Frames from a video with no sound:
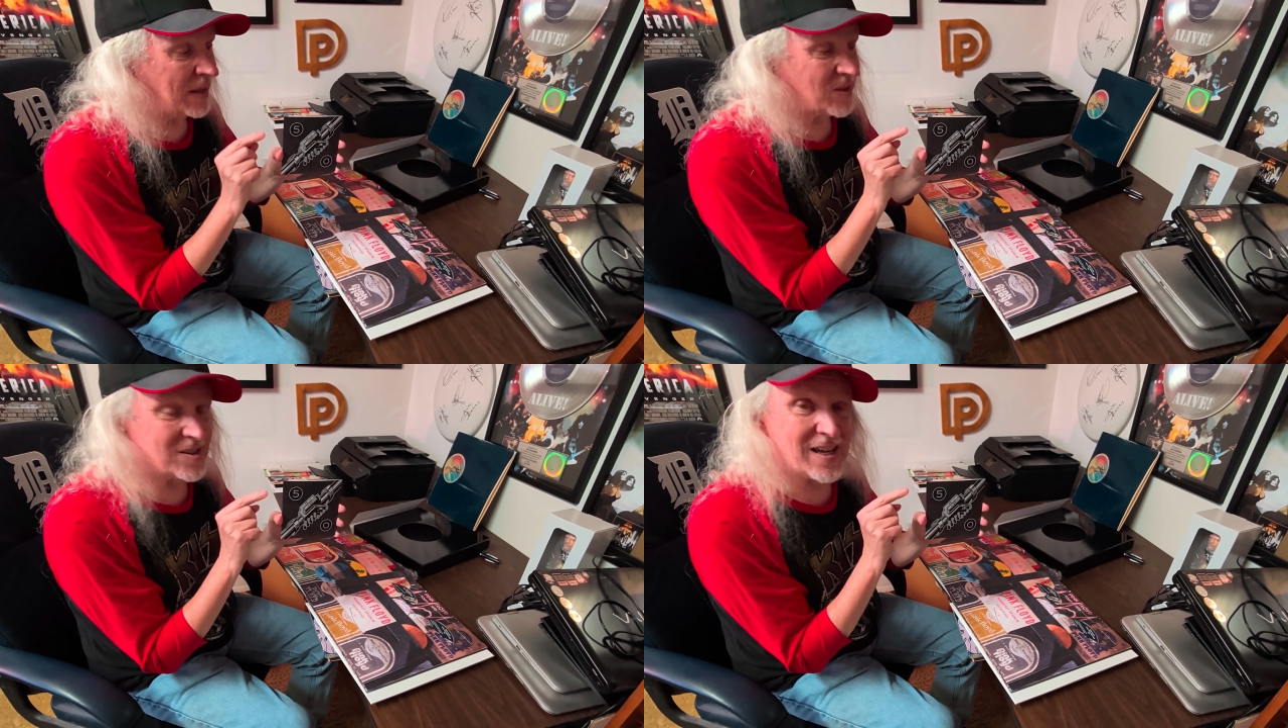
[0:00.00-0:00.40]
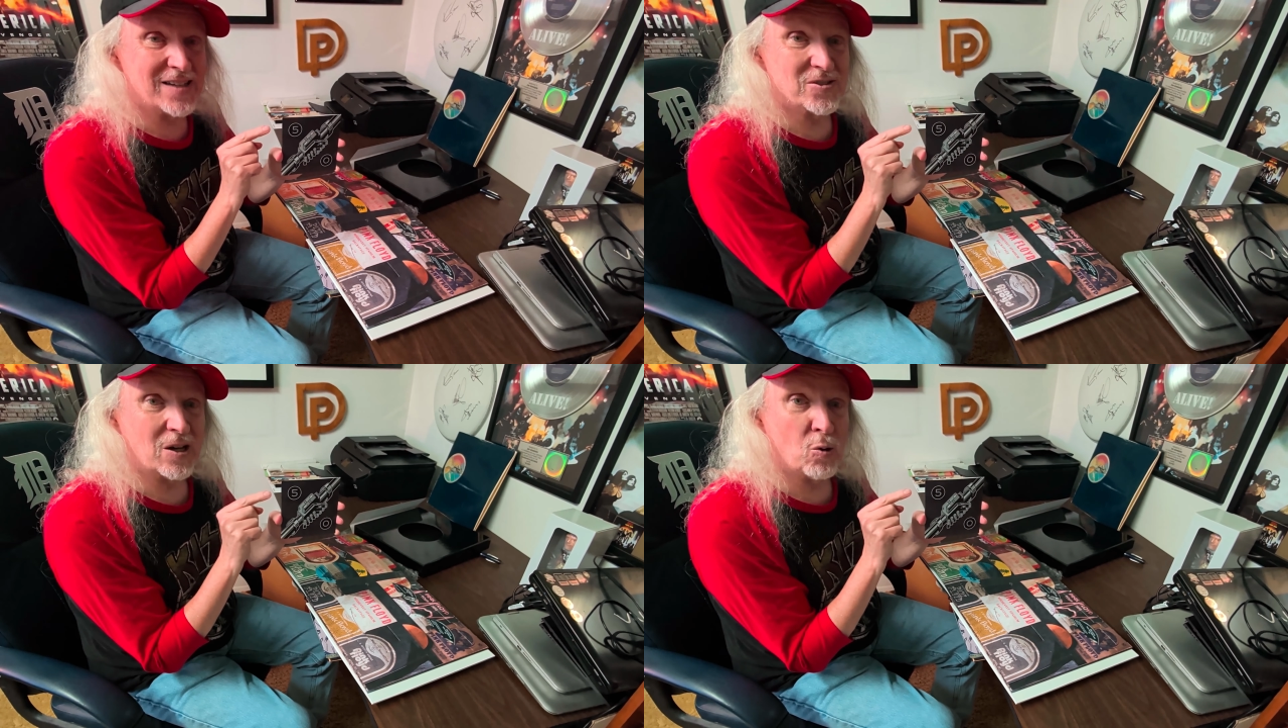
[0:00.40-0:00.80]
I'll bet
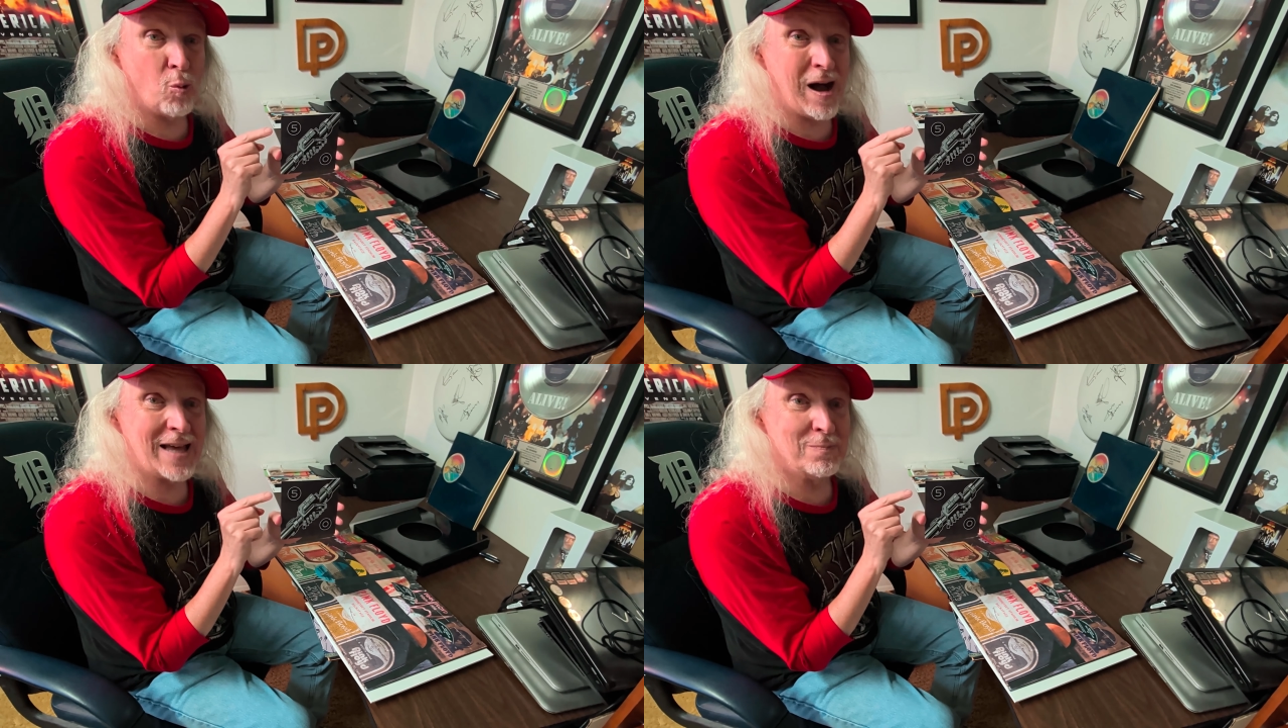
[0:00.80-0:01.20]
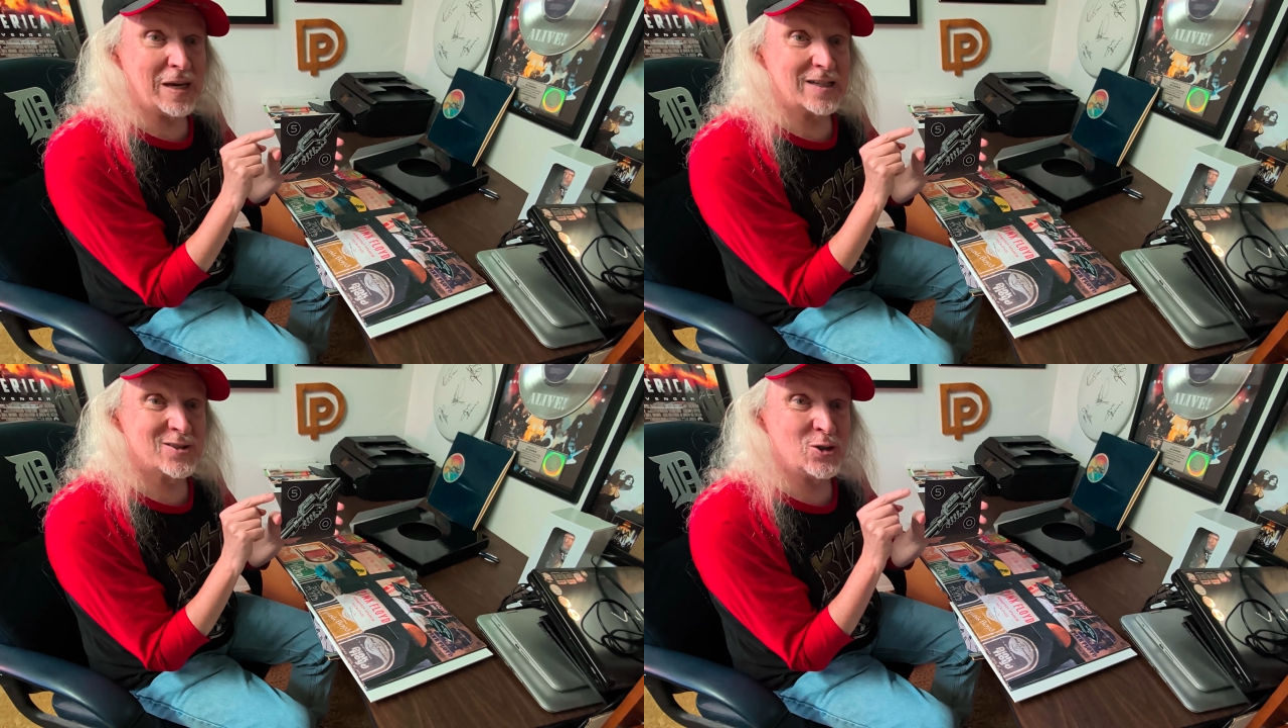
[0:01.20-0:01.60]
this has the
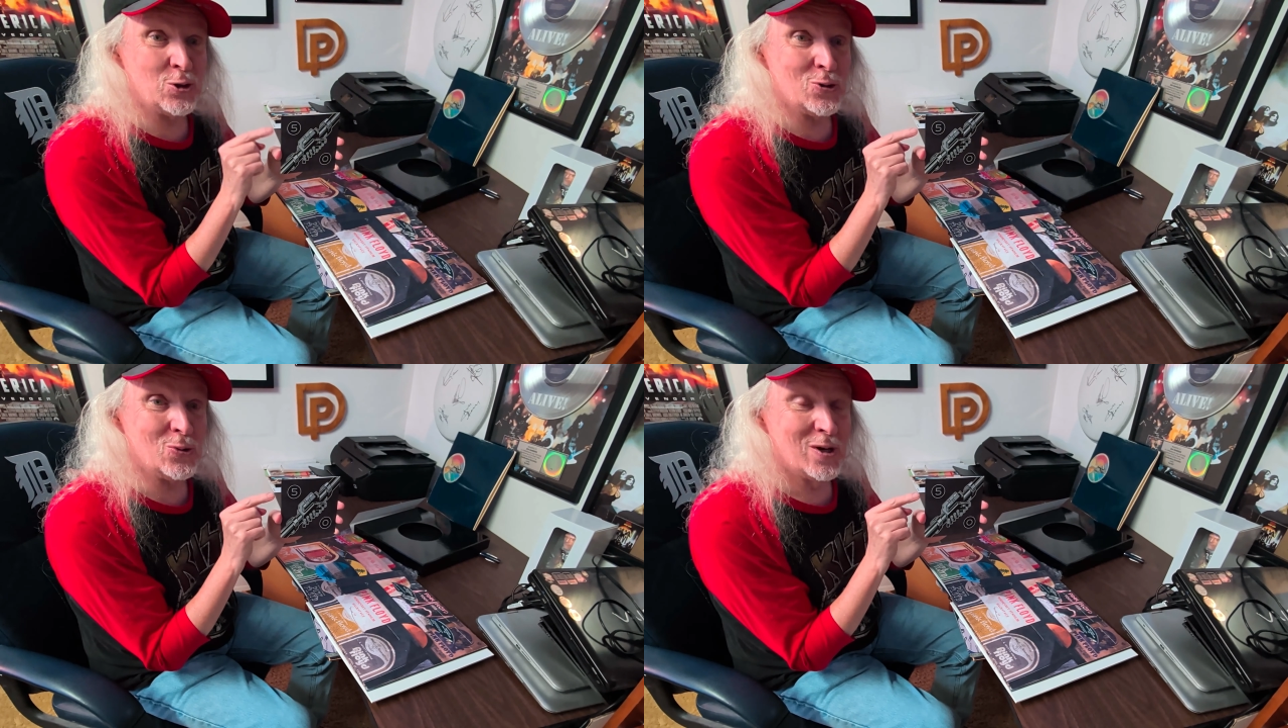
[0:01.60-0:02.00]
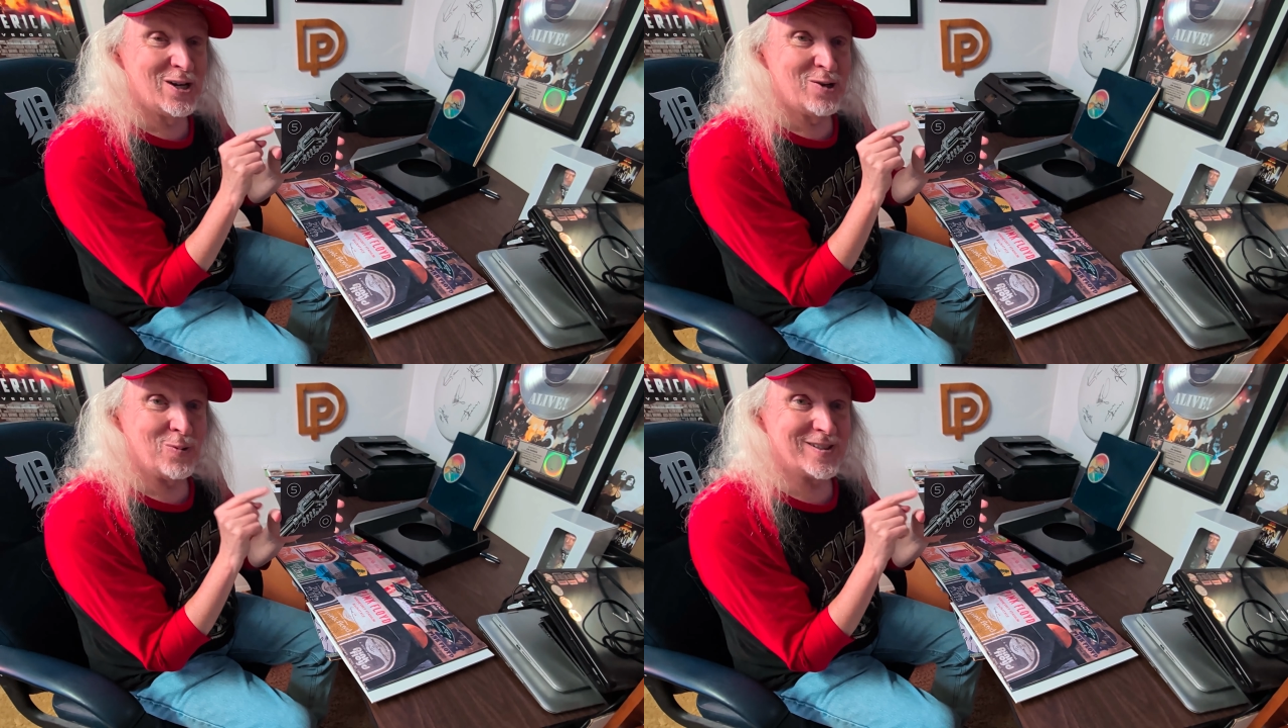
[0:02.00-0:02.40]
quad mix too,
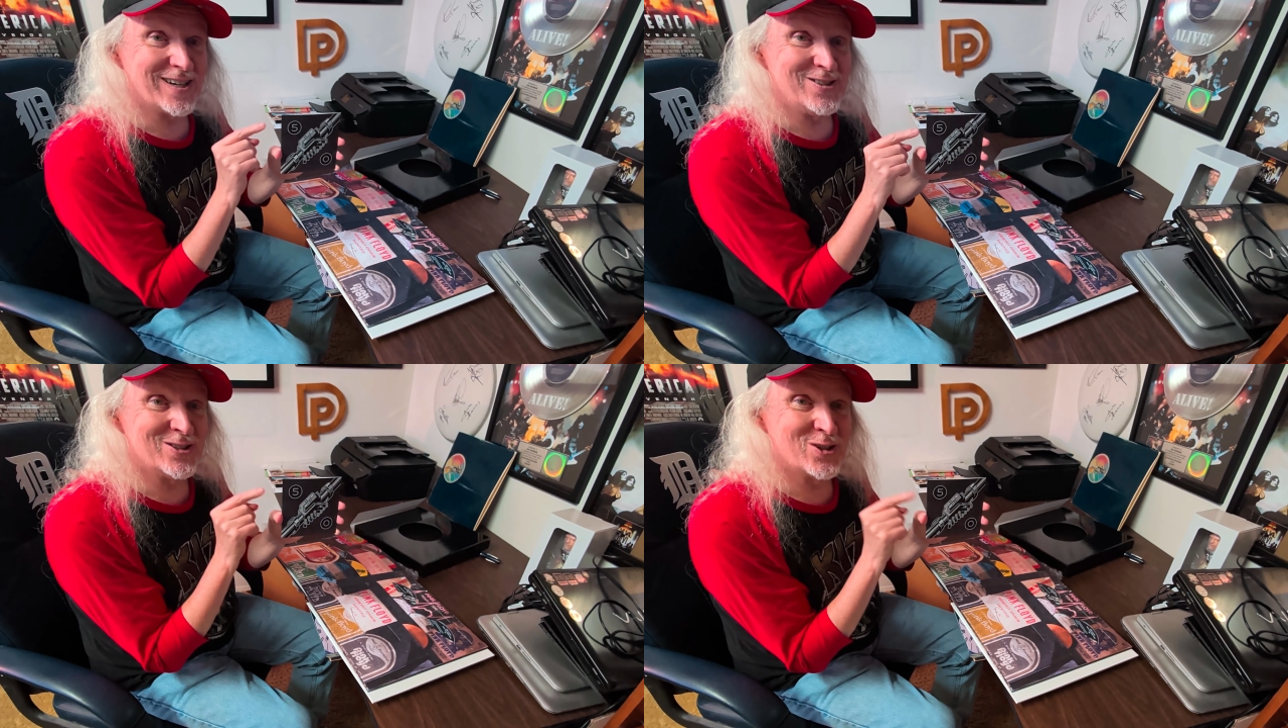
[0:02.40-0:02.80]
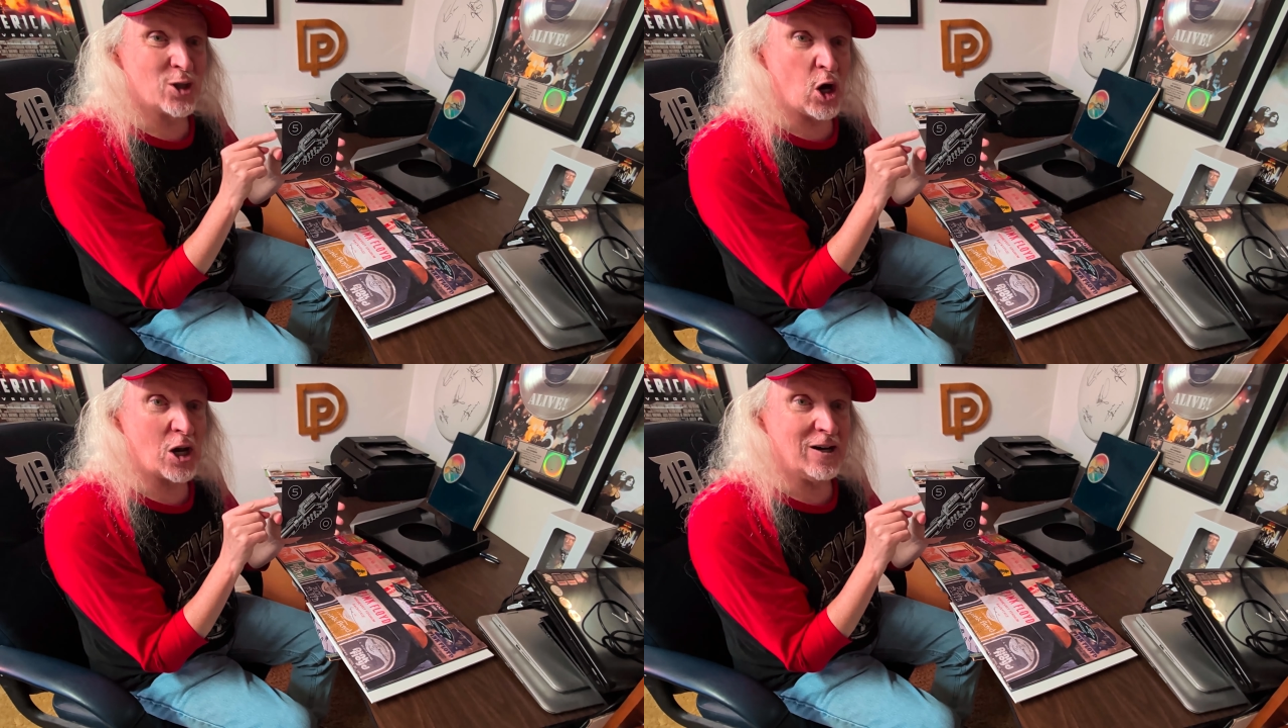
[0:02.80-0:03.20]
which I
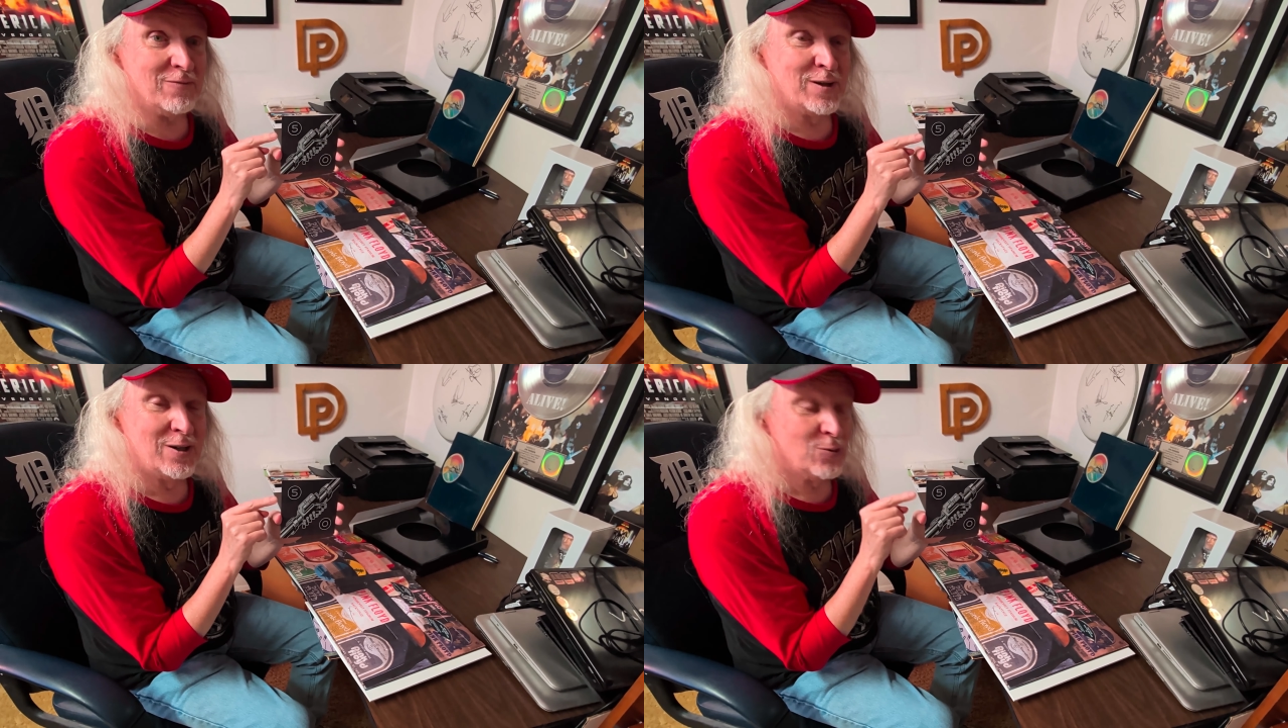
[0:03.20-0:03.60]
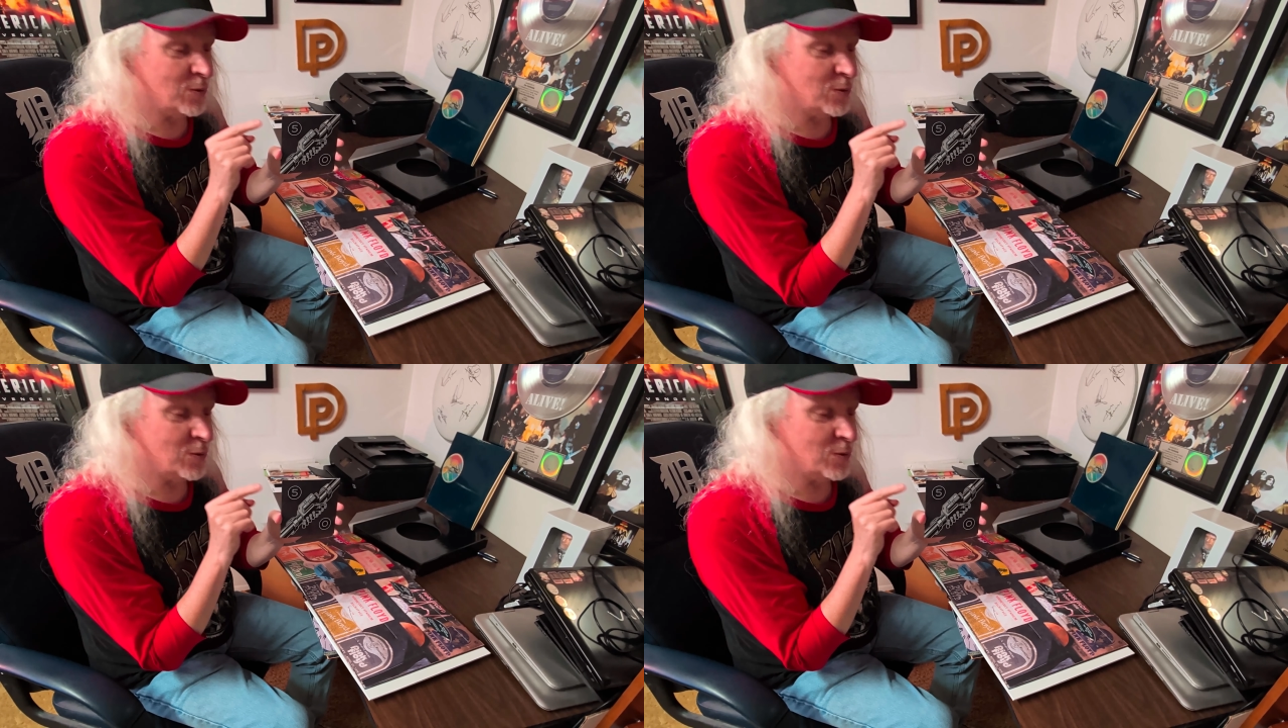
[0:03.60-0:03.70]
just thought of,